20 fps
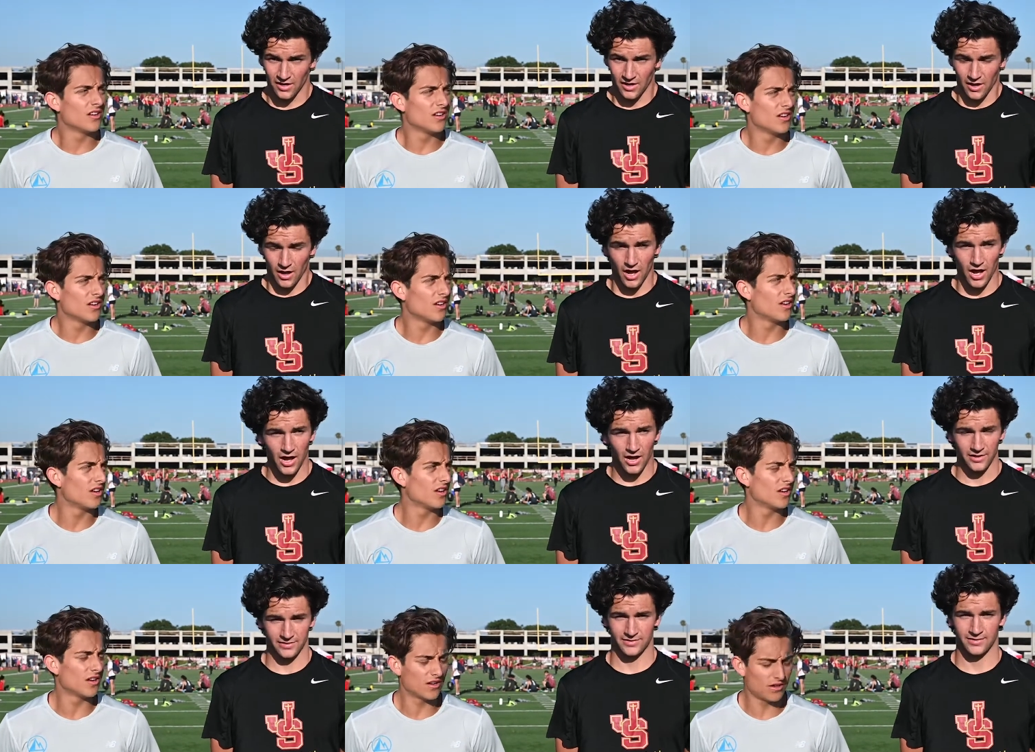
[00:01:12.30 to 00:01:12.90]

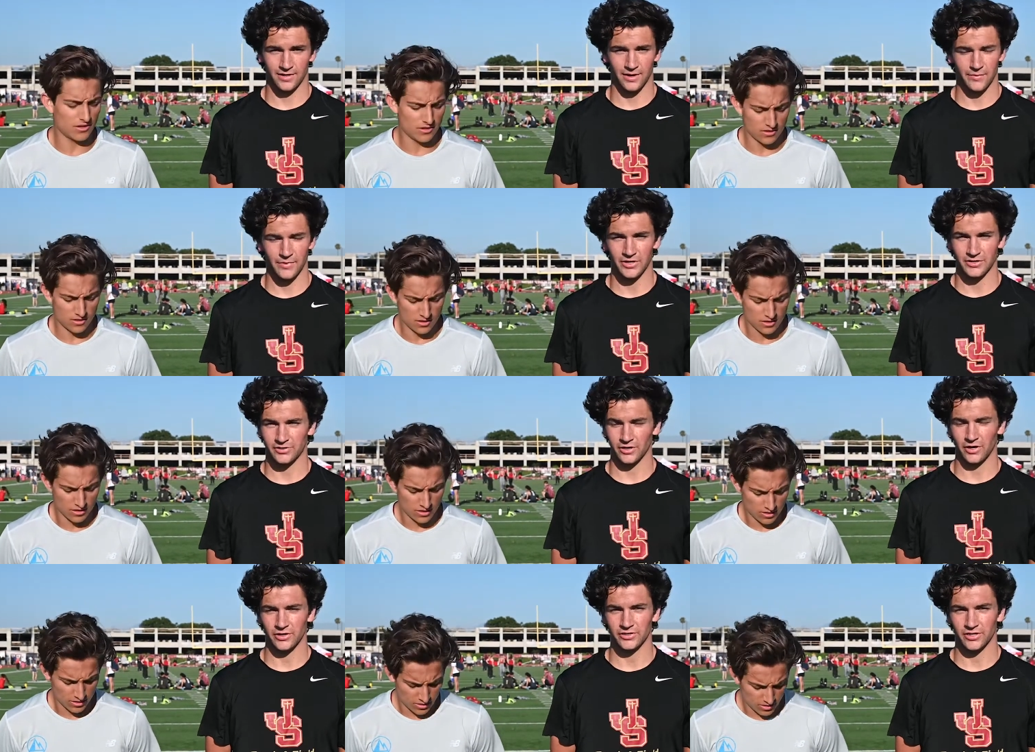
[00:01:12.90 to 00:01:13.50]
Speaker 1: Uh, it's, I mean,
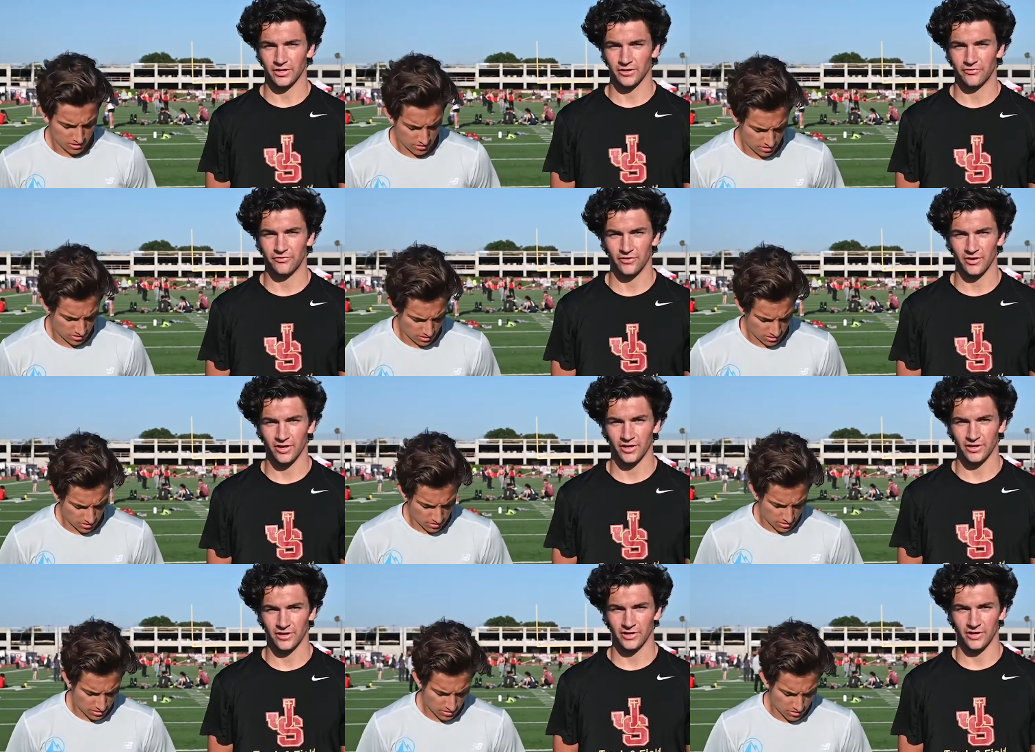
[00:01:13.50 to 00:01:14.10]
it's always a good
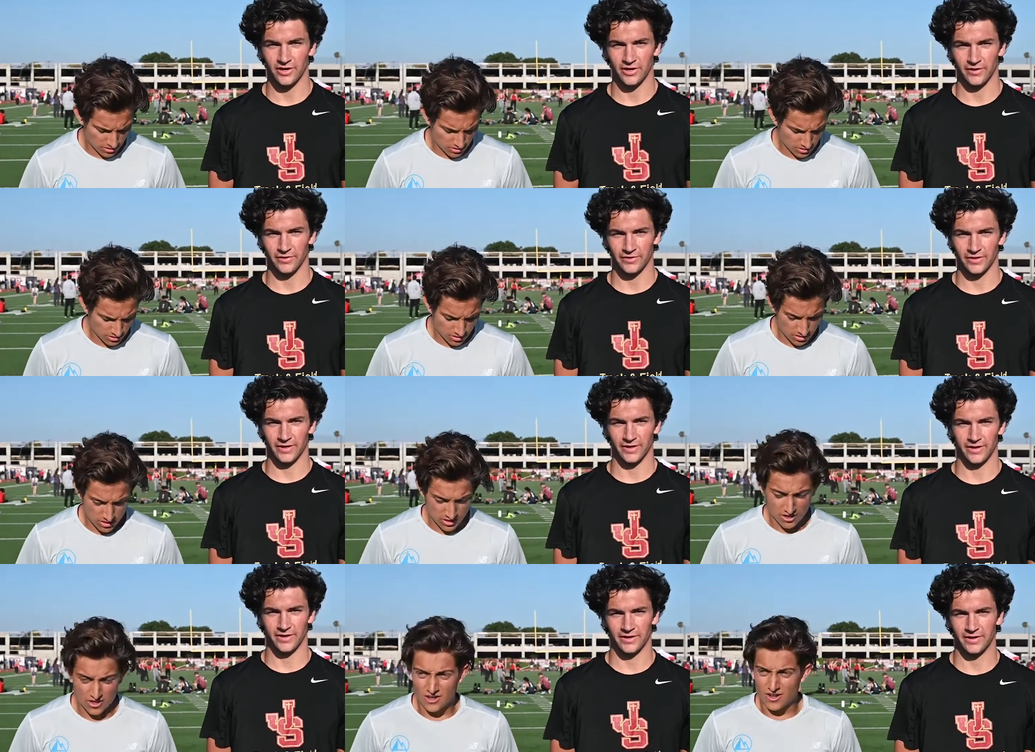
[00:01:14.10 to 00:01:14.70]
feeling, you know,
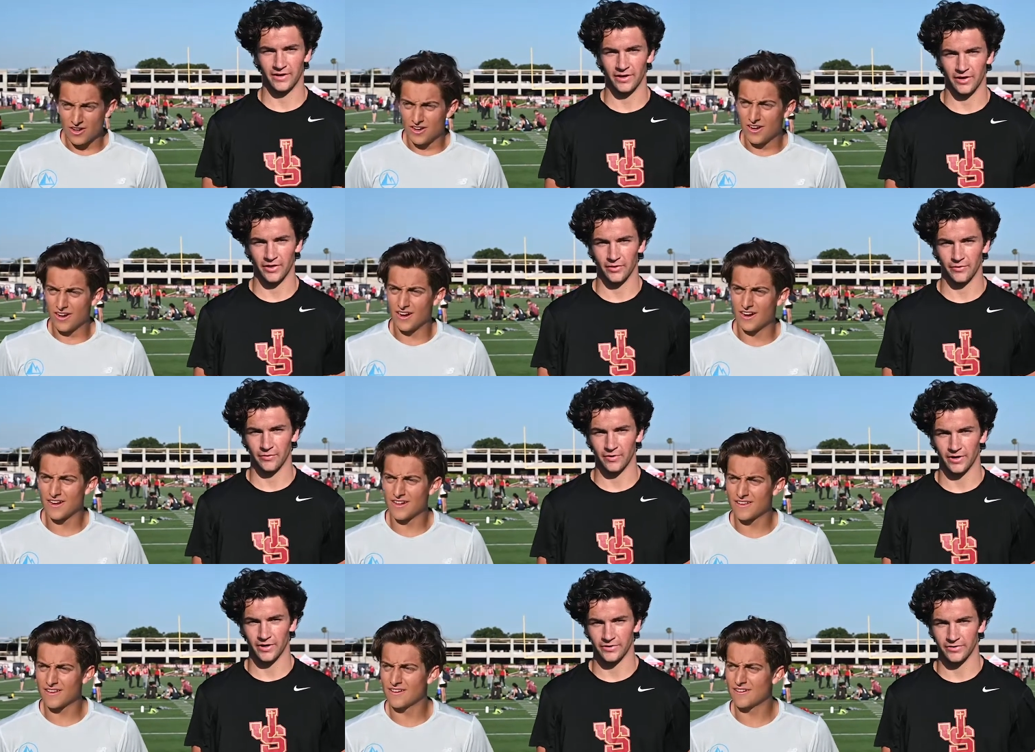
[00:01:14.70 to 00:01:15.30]
to know
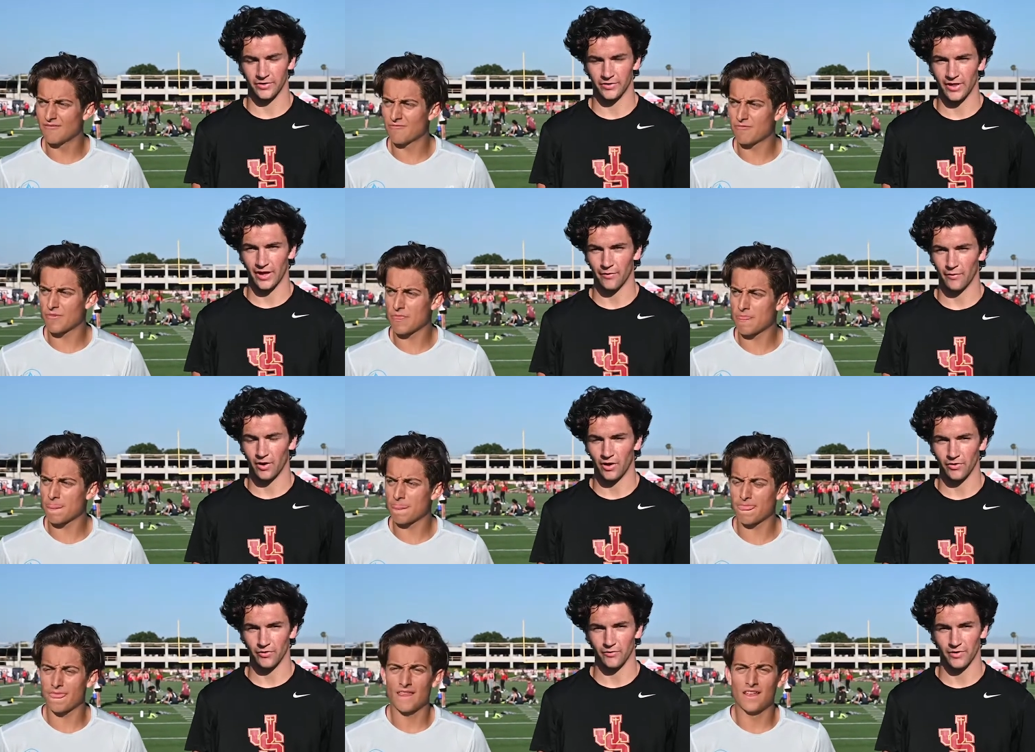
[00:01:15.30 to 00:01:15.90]
that we're doing that
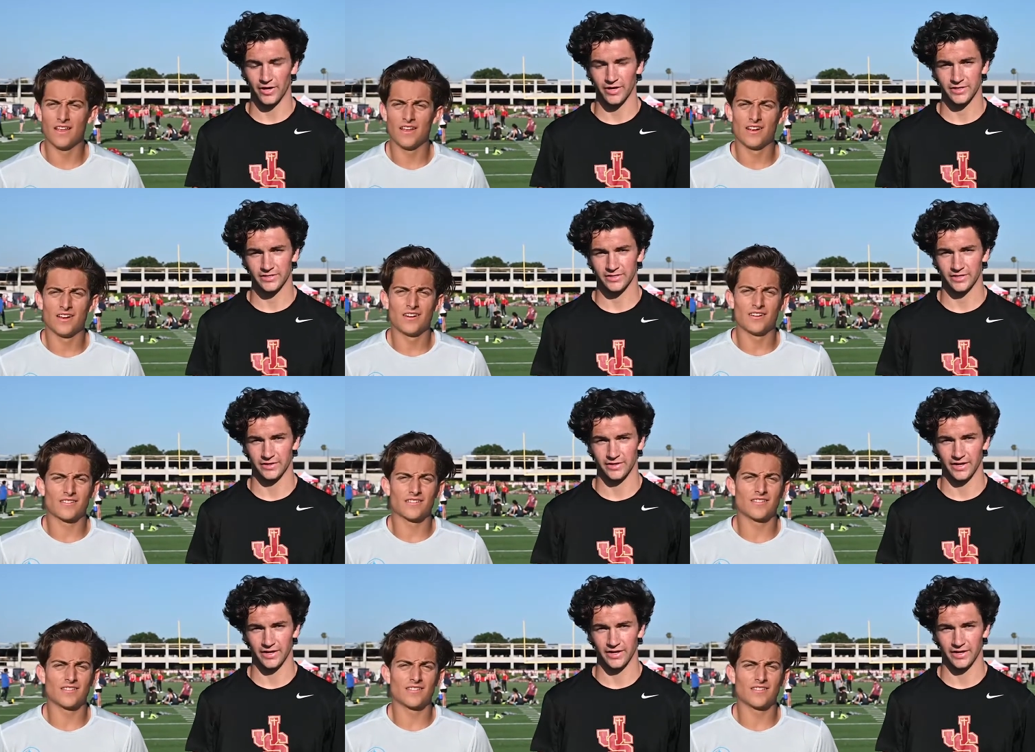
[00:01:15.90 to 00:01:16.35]
well in the race, and